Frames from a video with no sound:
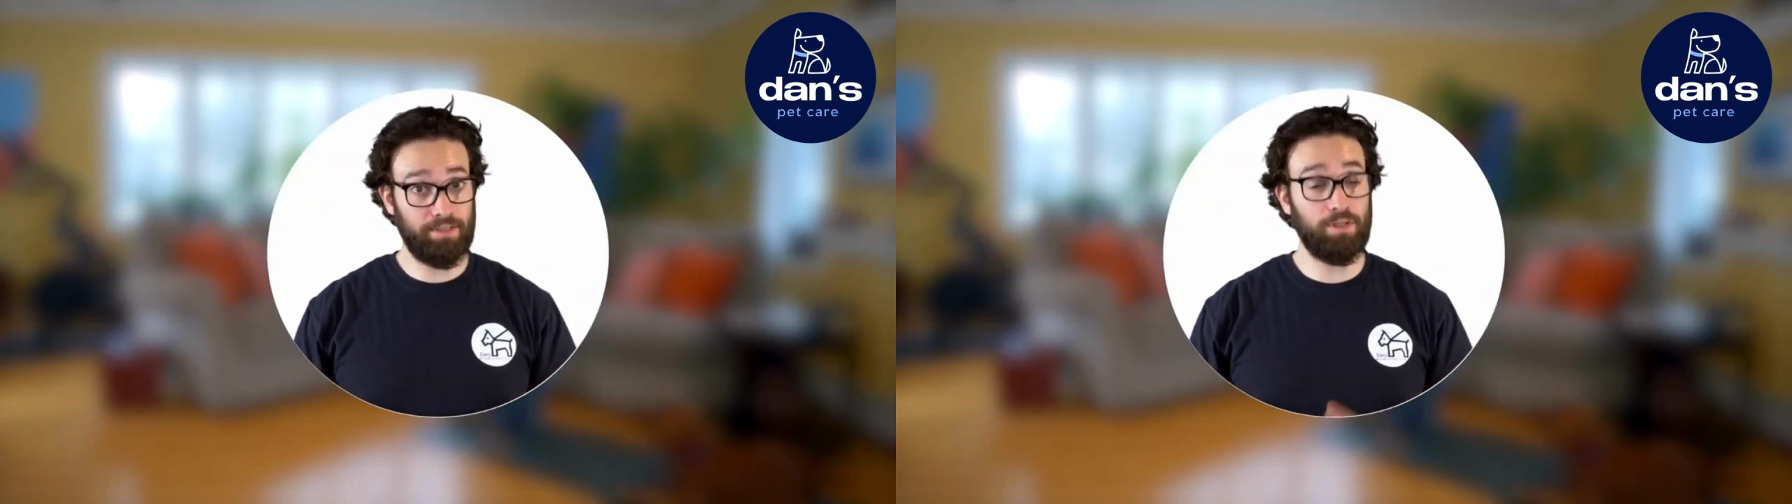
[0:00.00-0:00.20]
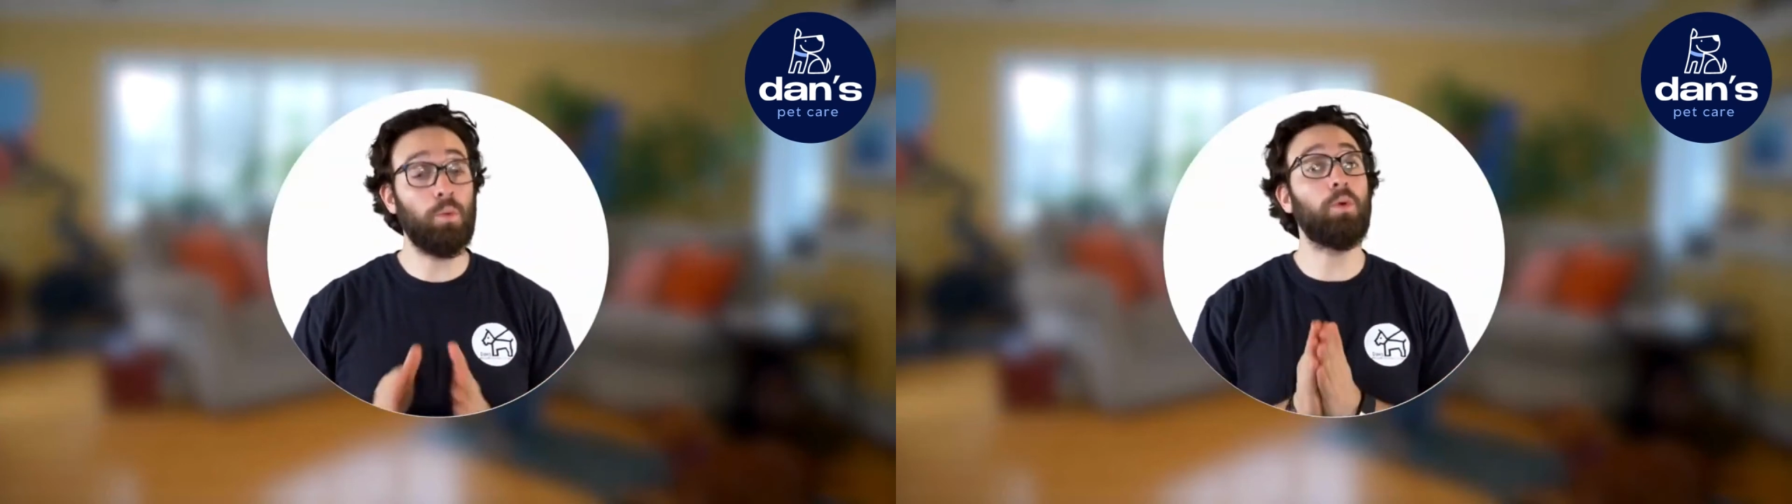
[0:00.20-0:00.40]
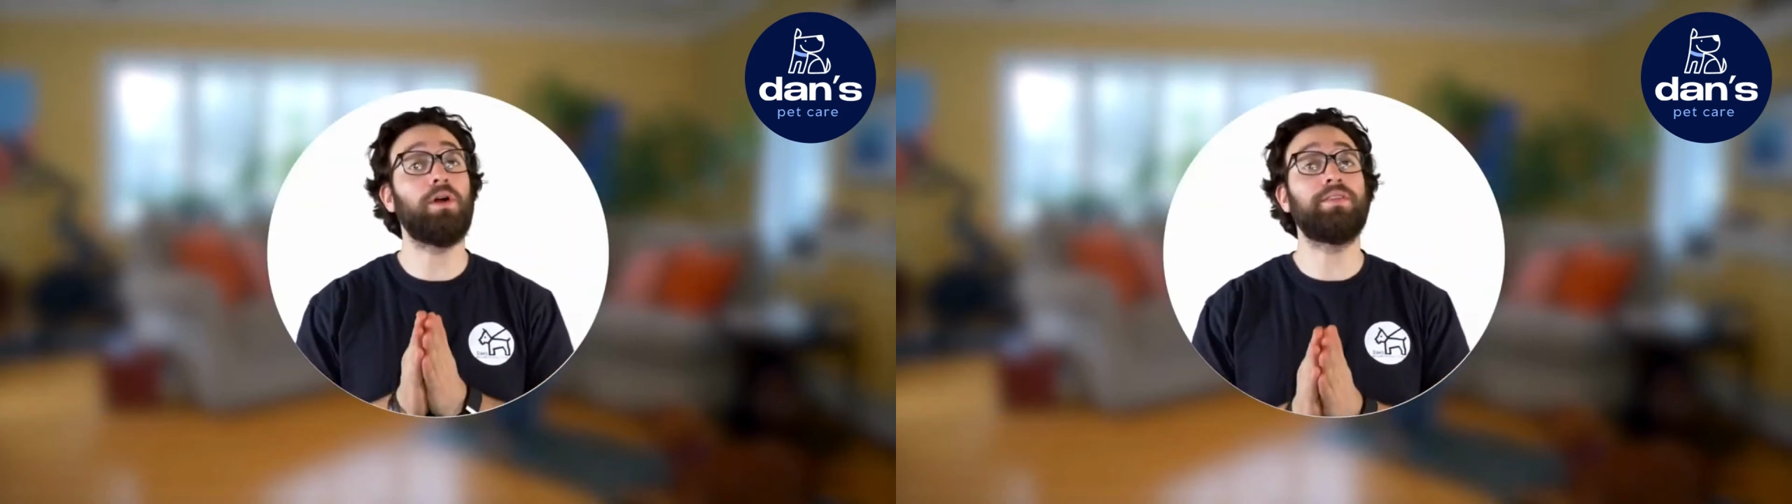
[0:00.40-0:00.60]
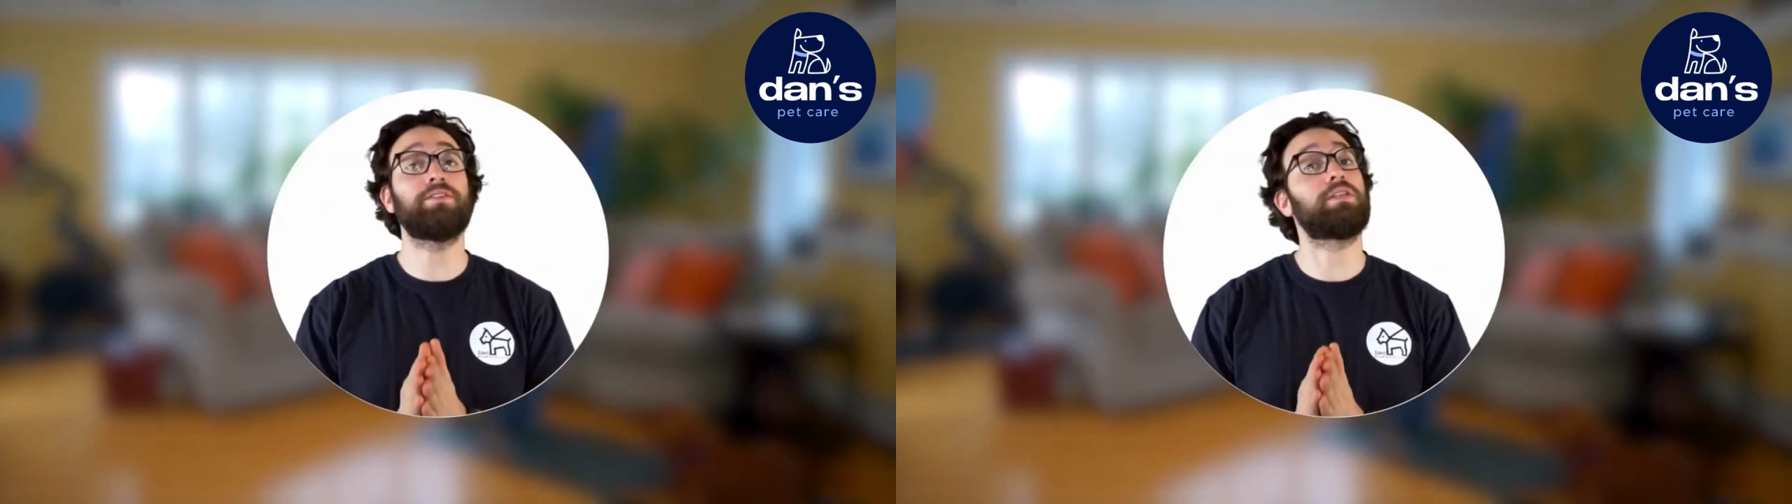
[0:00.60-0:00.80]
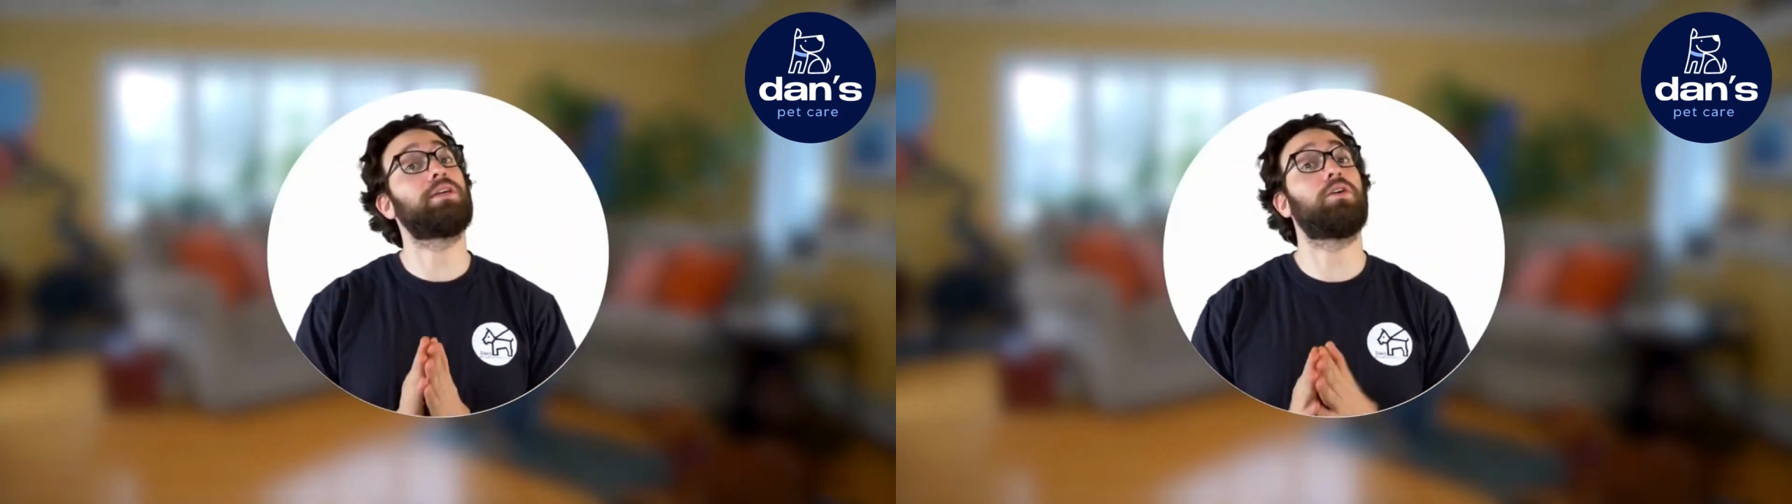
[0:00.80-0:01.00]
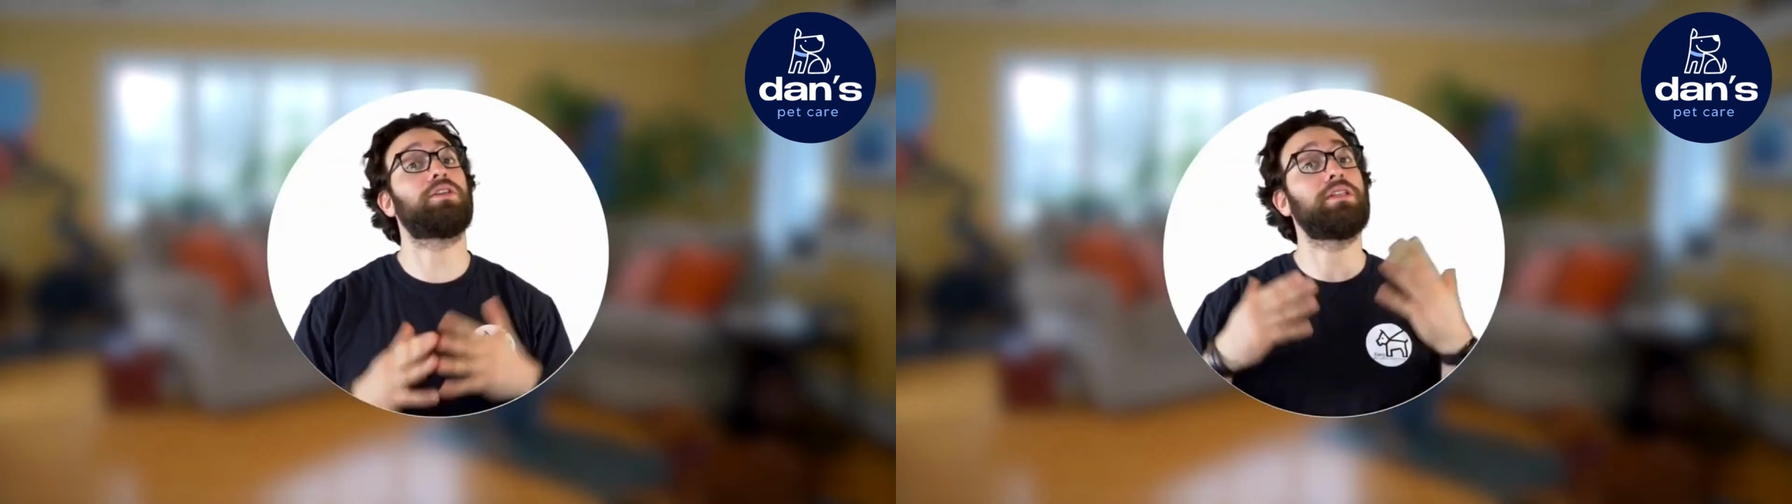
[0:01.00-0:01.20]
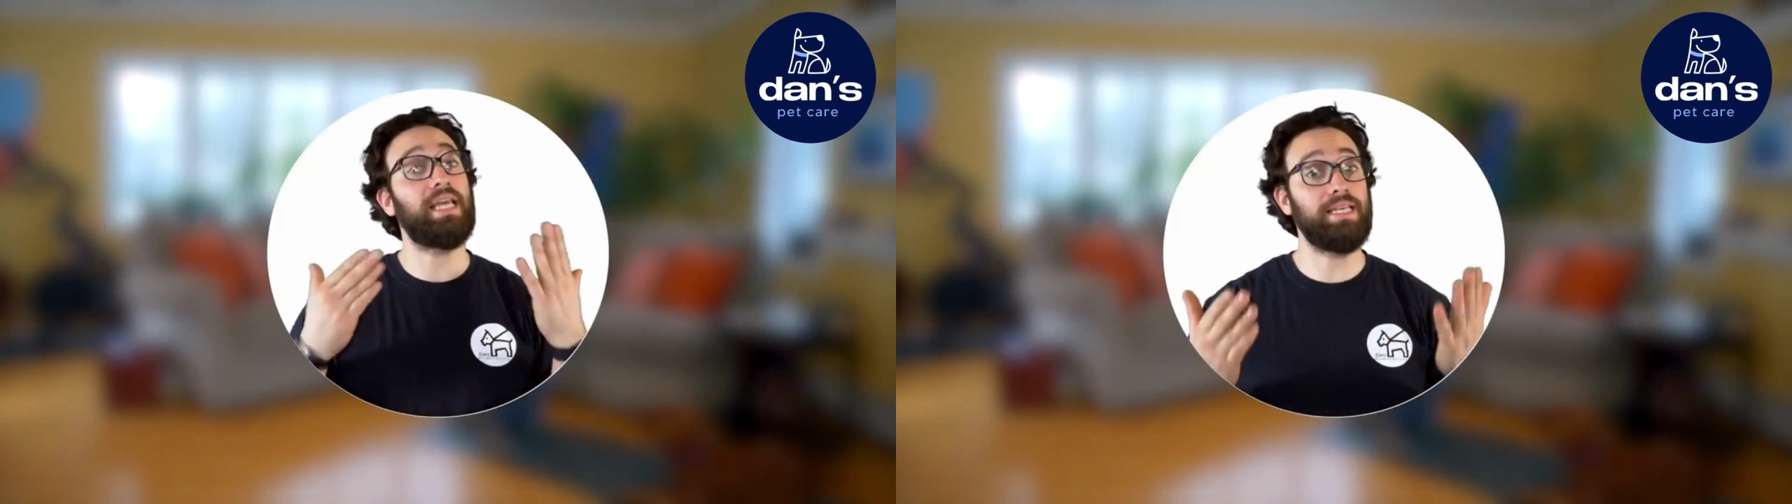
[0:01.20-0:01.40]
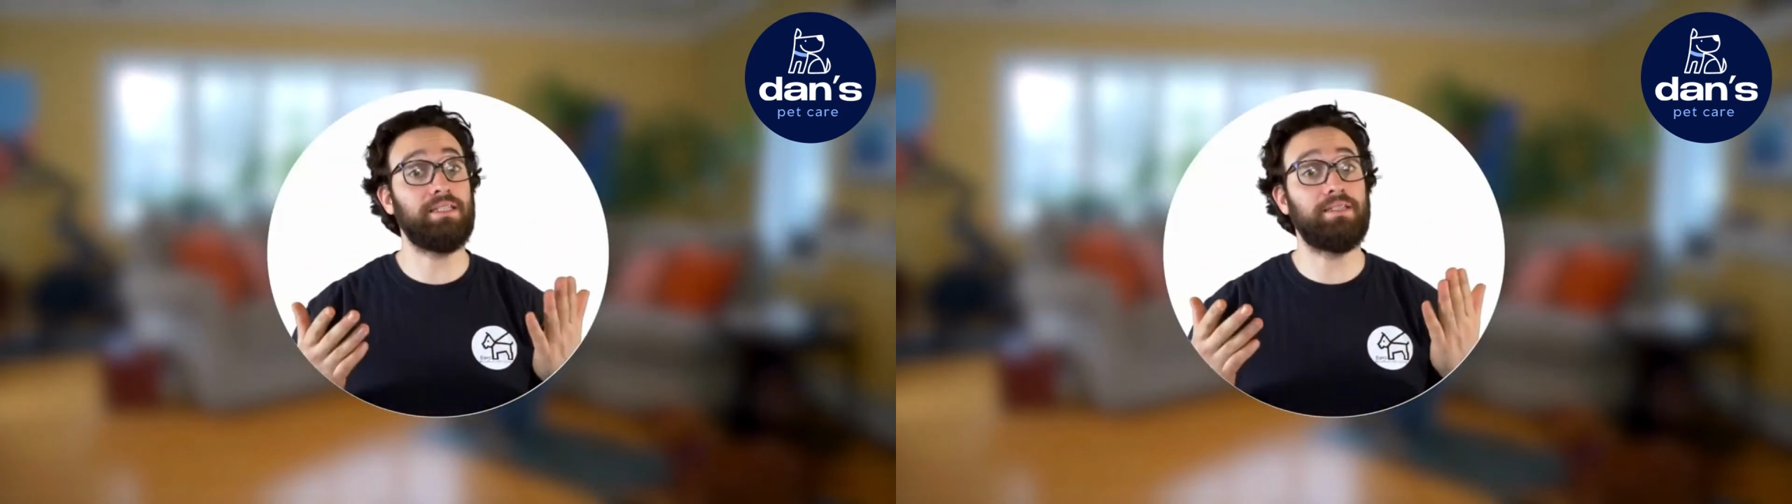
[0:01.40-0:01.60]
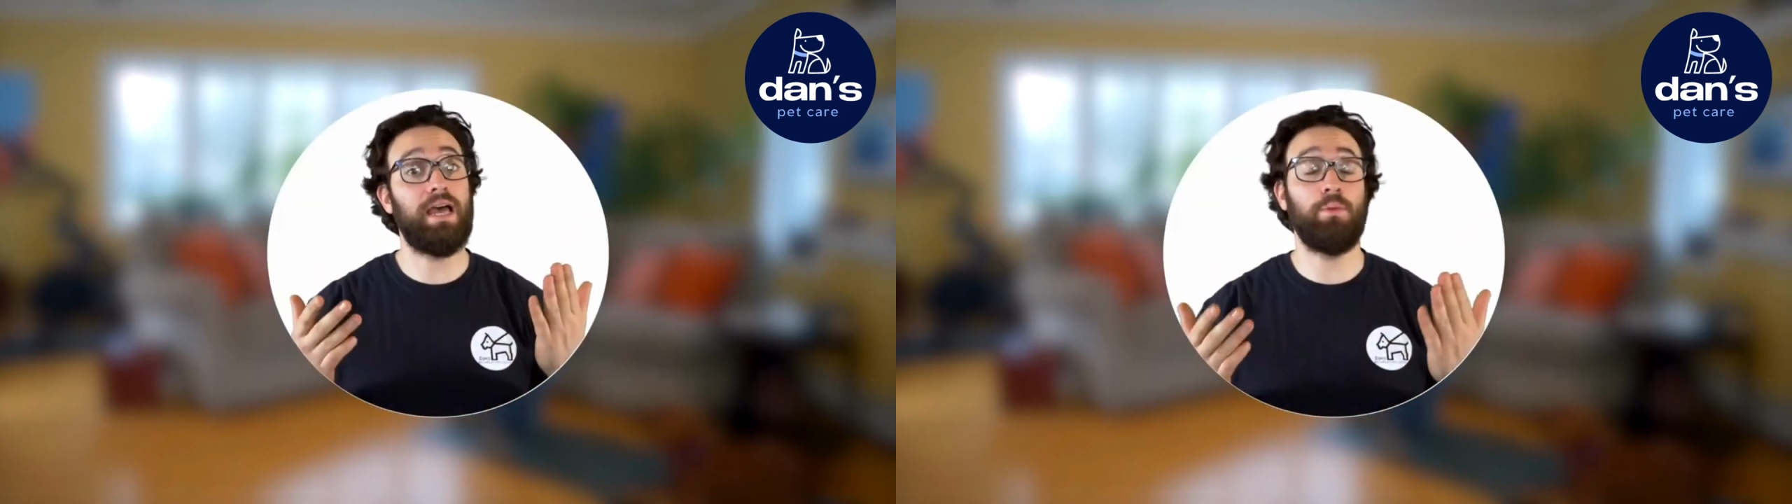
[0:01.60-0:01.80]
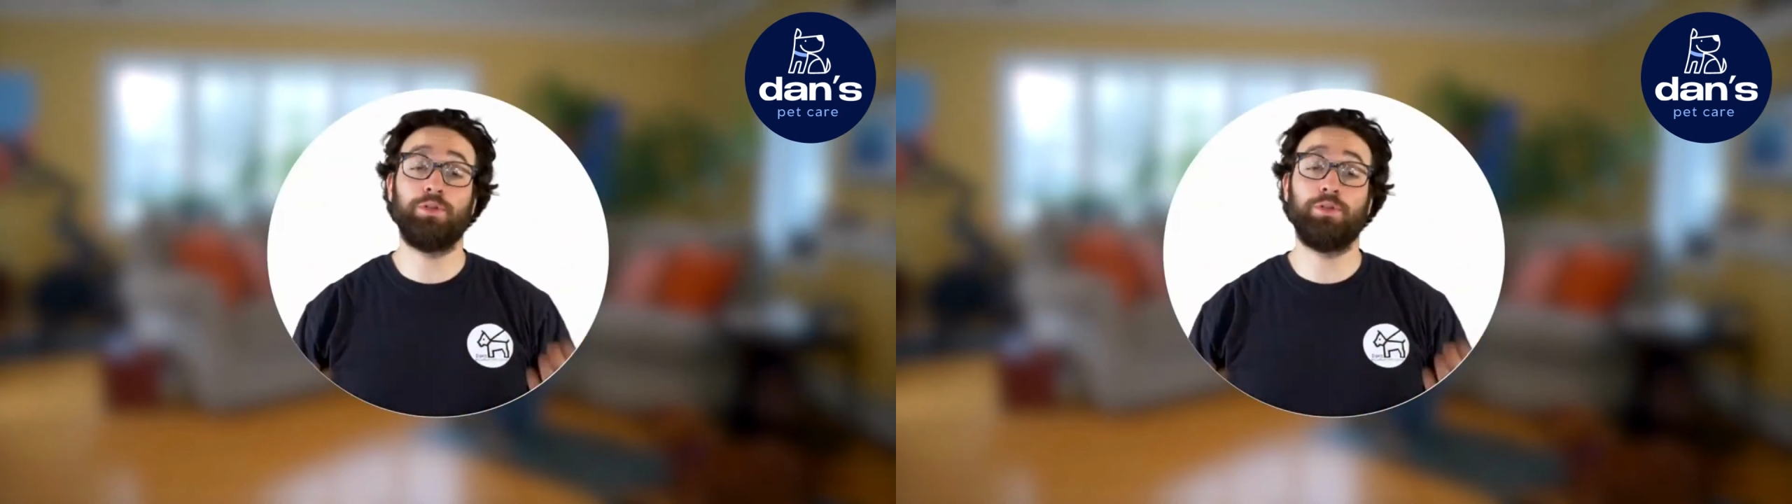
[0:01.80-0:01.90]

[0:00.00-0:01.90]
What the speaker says: Don't worry, there's something called a lazy down,